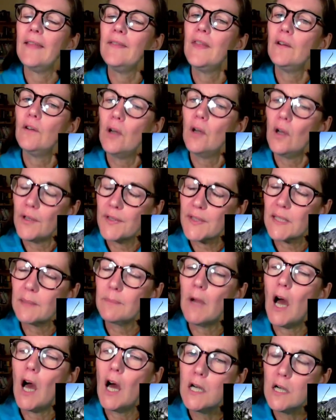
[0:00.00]
And there are
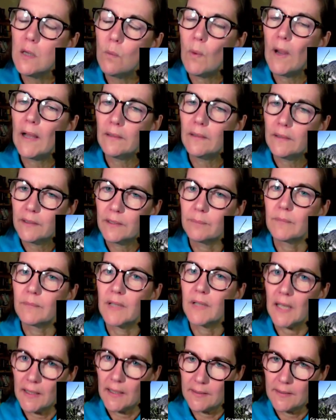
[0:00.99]
some
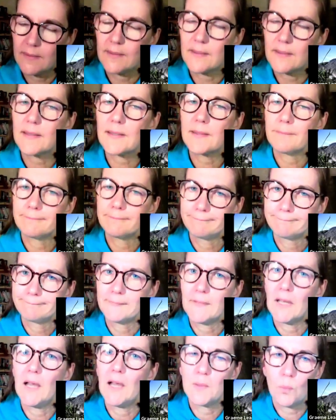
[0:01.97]
unwelcome guests
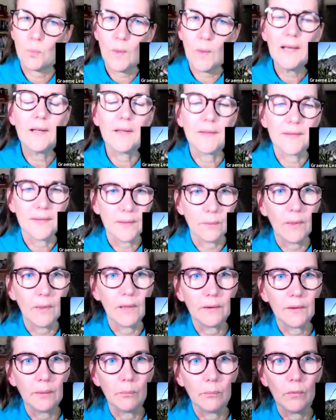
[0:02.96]
as well as the
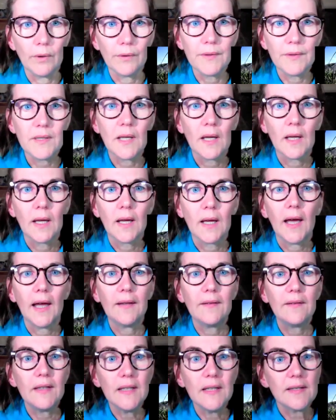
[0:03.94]
welcome ones.
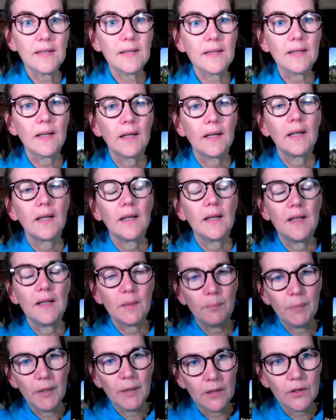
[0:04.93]
And this
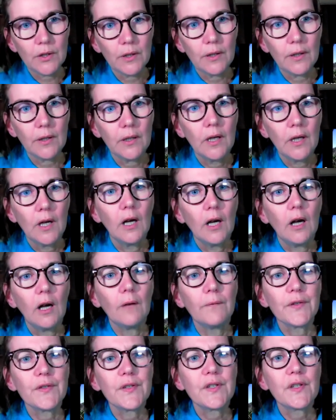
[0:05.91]
is a picture
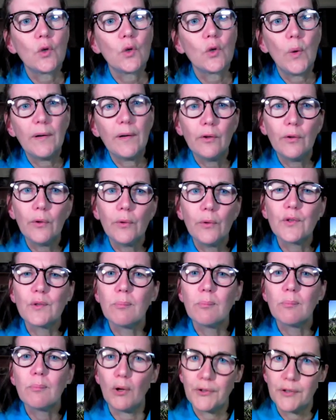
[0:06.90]
of a
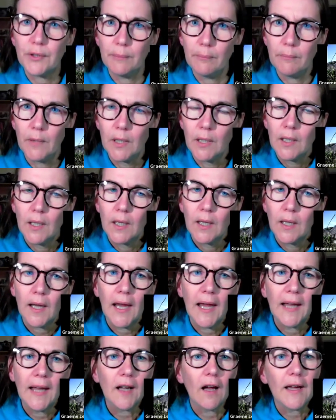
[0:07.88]
squirrel's bottom.
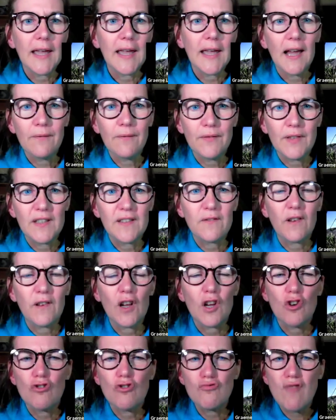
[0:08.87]
And I have this
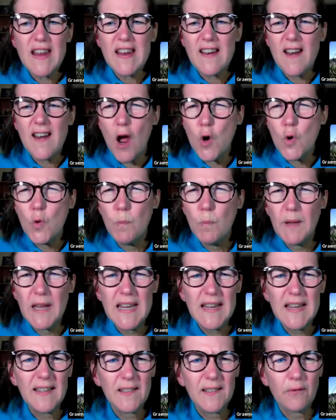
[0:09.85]
great,
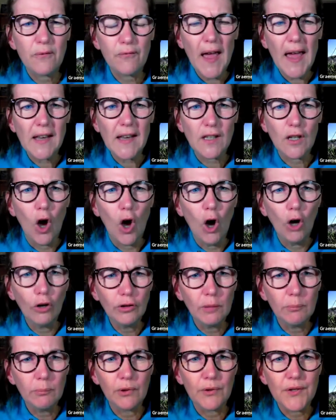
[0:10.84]
obese, fat,
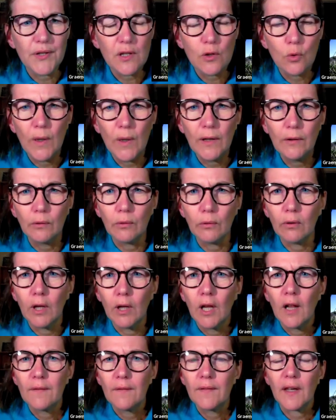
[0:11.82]
horrible
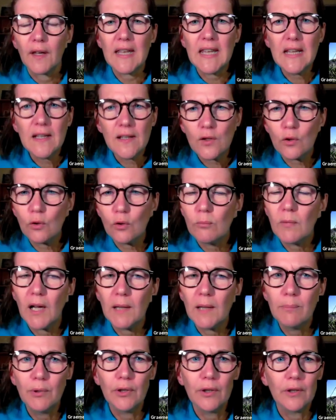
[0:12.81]
squirrel that eats all
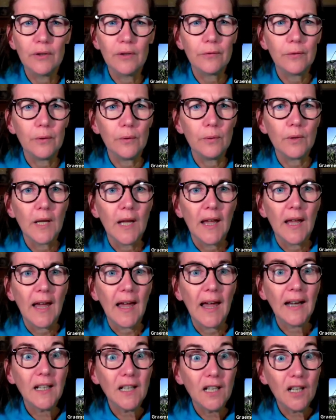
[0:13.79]
my bird food
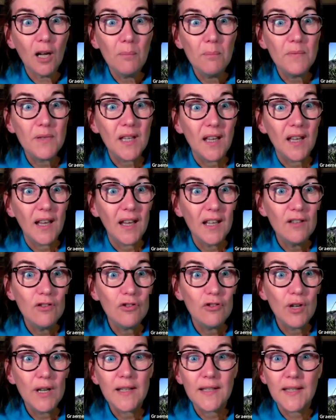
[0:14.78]
and comes
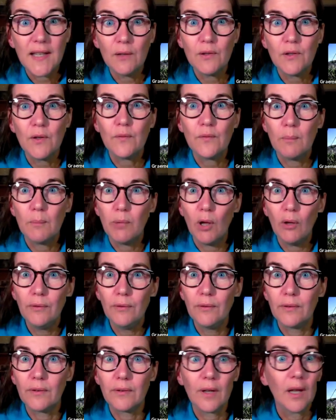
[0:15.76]
and drinks out of the
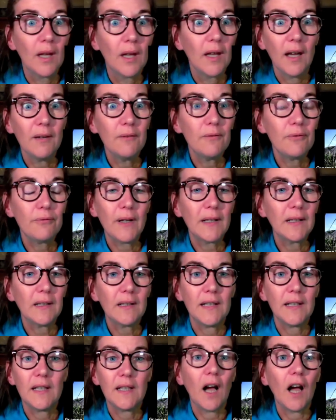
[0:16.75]
pond. And
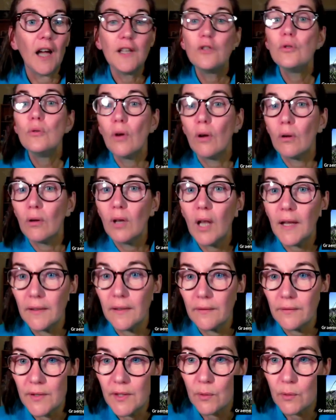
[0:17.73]
frankly, I do not
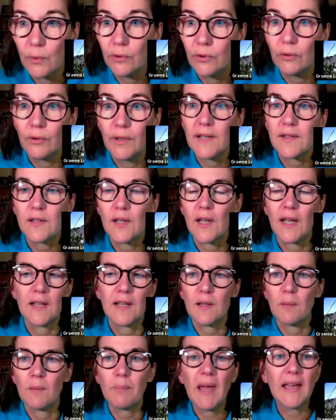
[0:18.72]
like the squirrel. It's a,
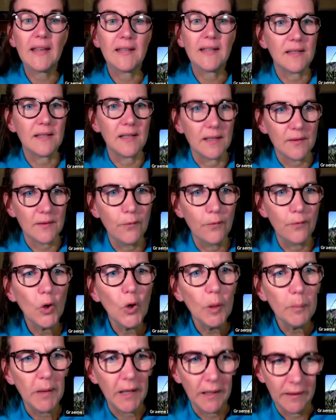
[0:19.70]
it's a pest, it's
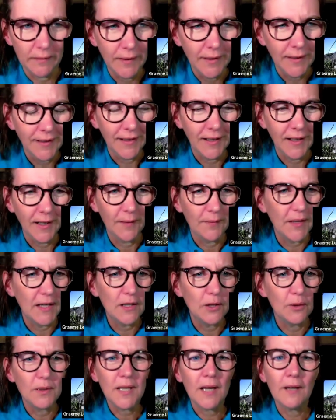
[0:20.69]
vermin. Uh,
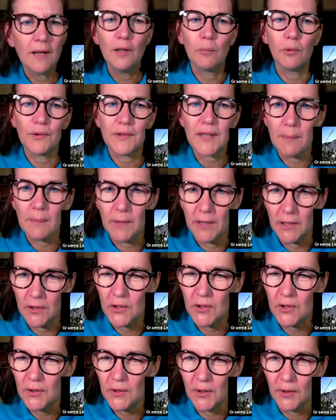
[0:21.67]
they do terrible
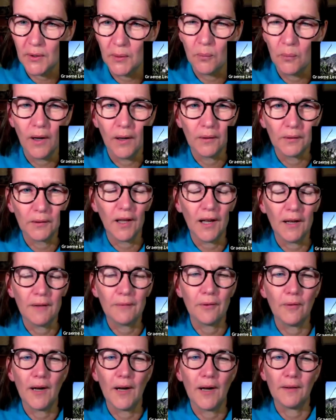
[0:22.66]
damage to the
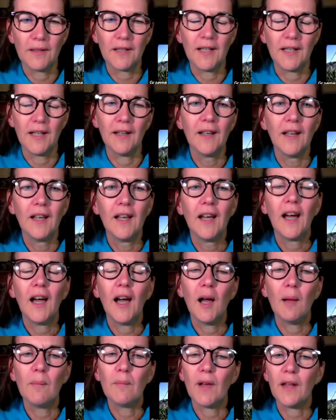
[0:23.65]
wildlife around here.
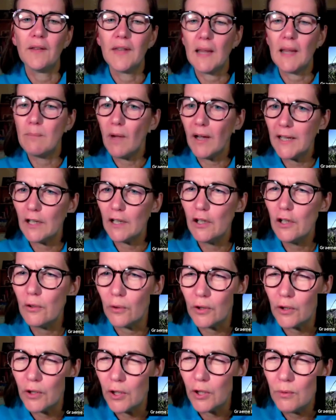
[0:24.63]
Um, and they might
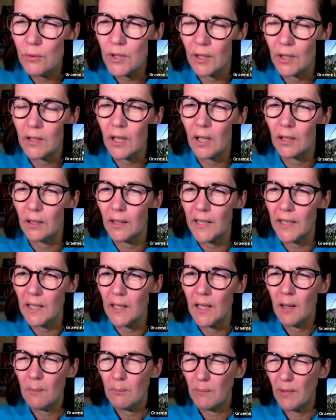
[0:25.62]
look cute and
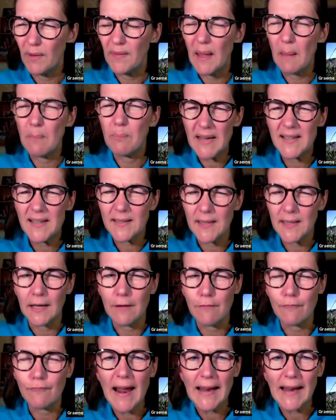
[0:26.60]
cuddly, but they're
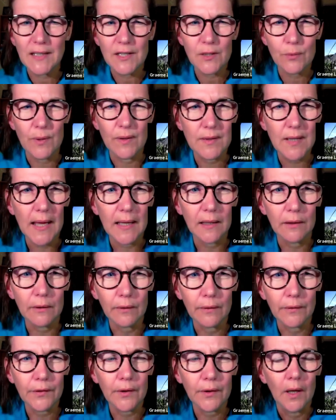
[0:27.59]
basically rats with
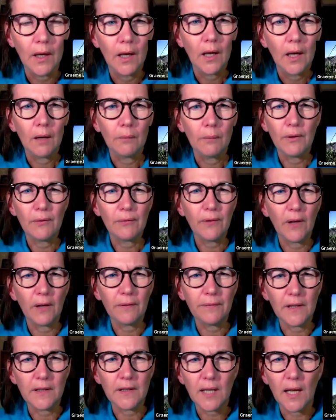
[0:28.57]
tails, with
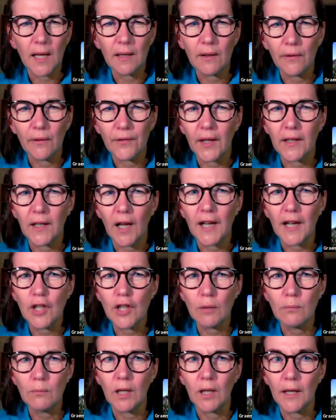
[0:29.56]
fluffy tails, and I
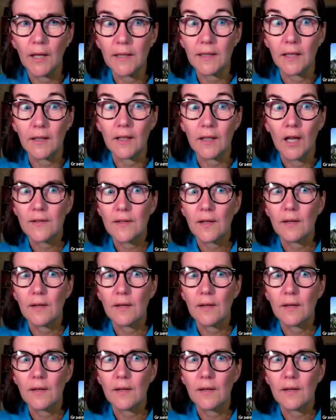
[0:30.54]
don't like it.